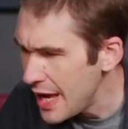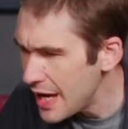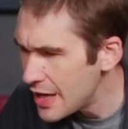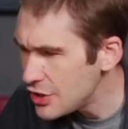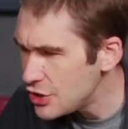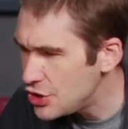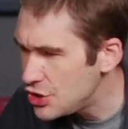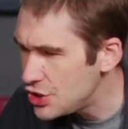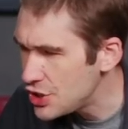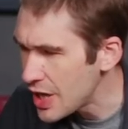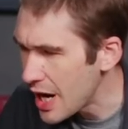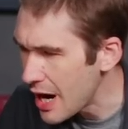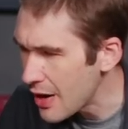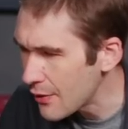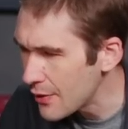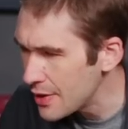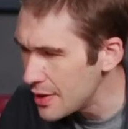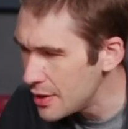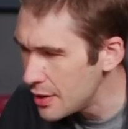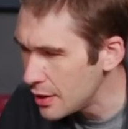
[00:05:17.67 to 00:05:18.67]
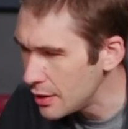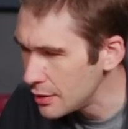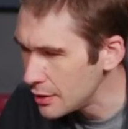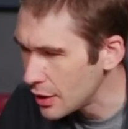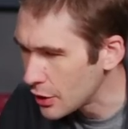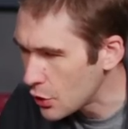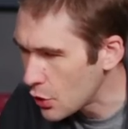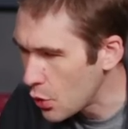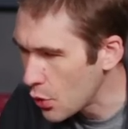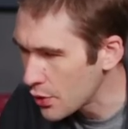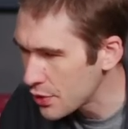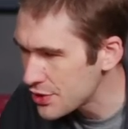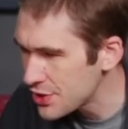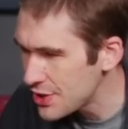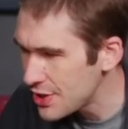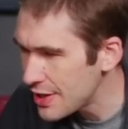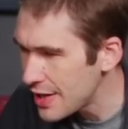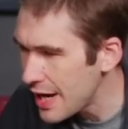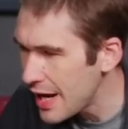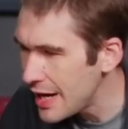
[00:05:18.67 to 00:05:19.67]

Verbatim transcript: And Jared LaCourte saying,